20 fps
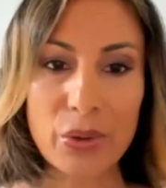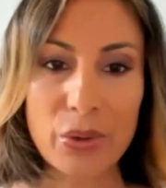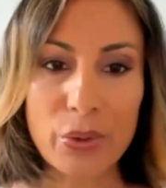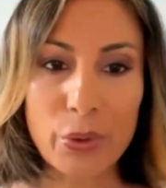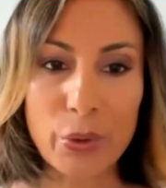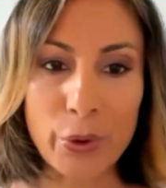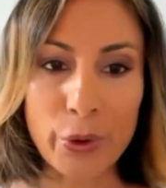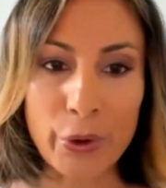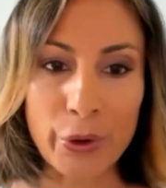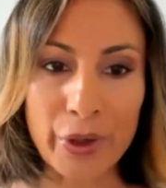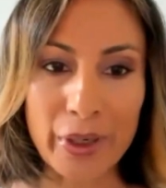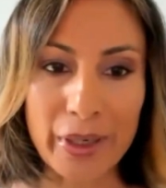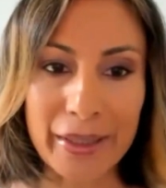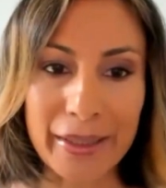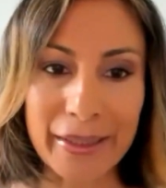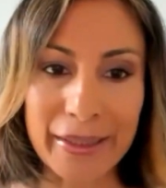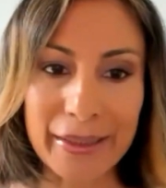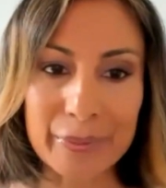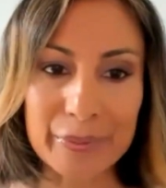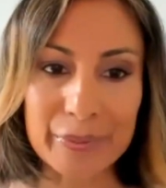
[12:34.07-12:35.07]
or
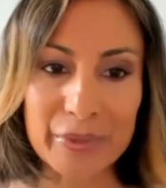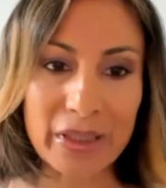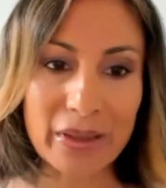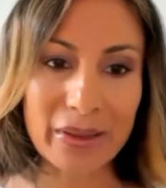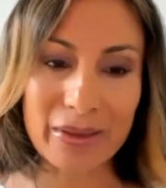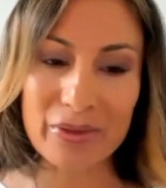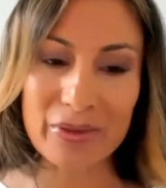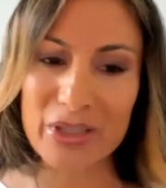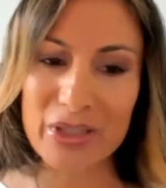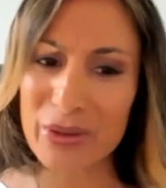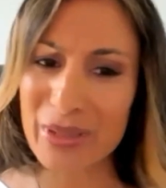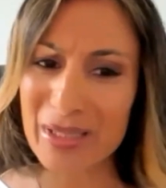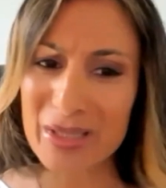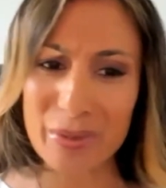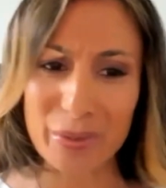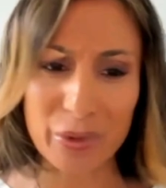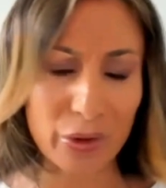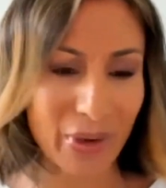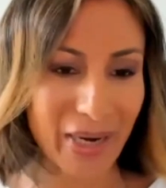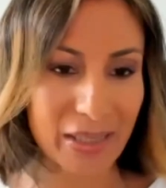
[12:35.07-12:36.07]
even doing
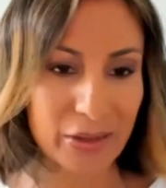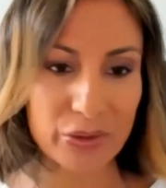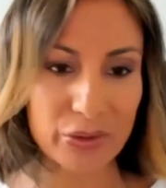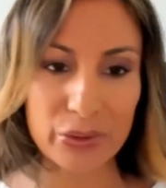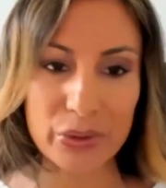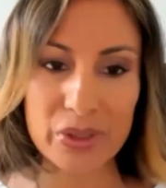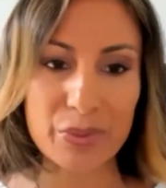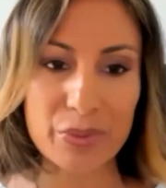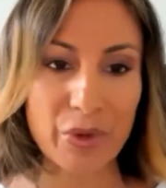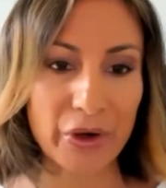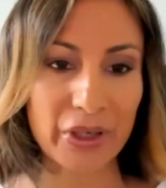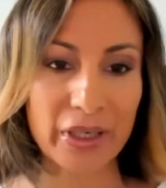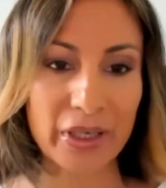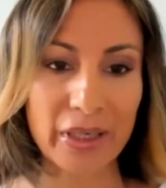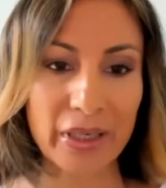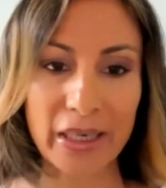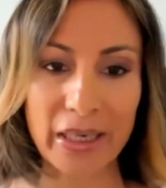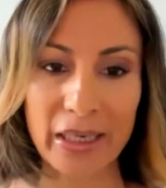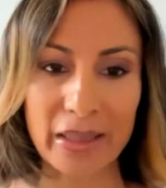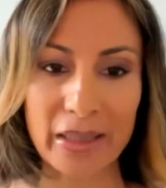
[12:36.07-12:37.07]
some grassroots
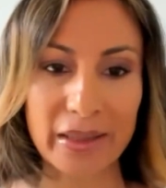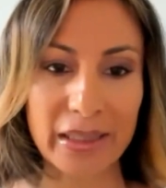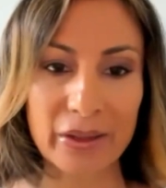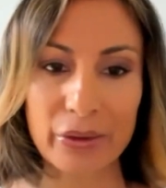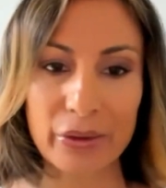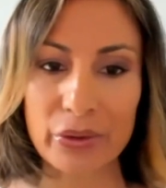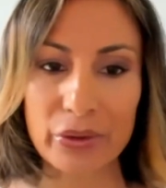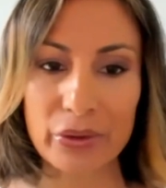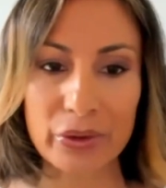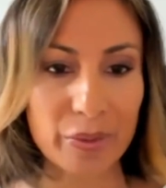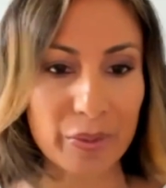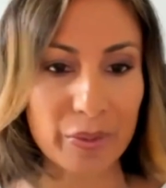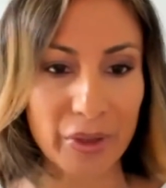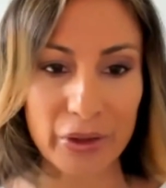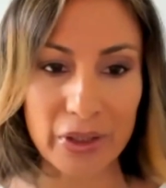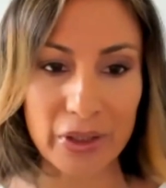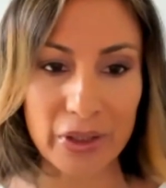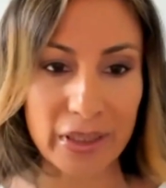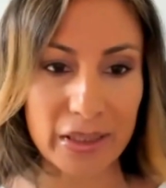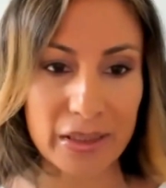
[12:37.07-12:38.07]
marketing in their local
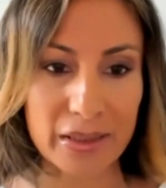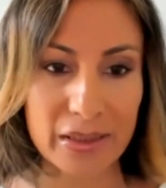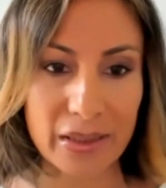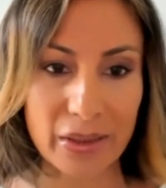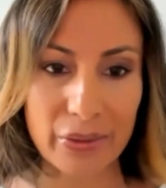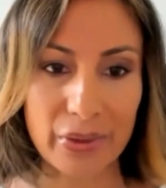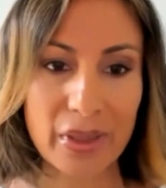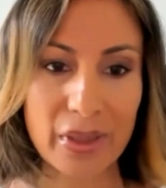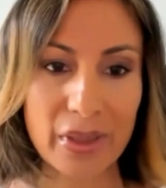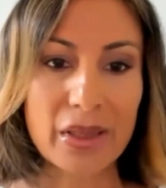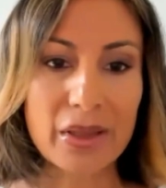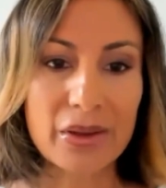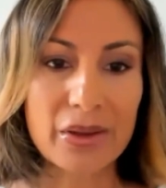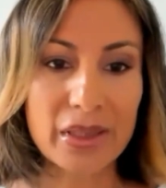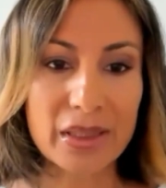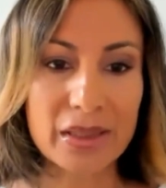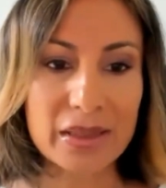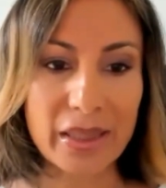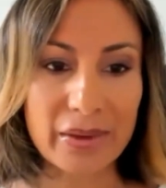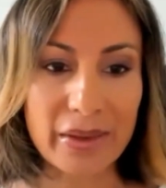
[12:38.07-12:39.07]
community. So
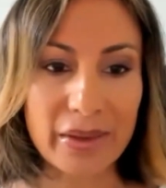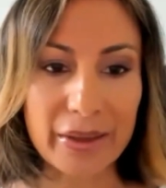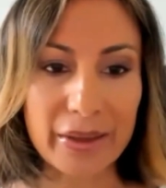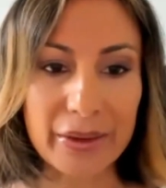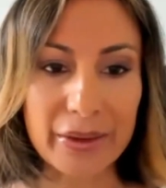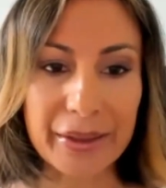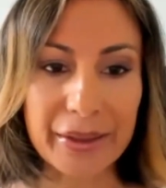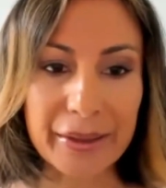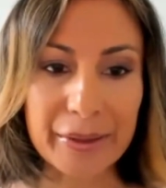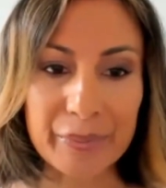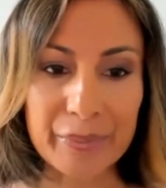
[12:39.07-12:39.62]
things like that.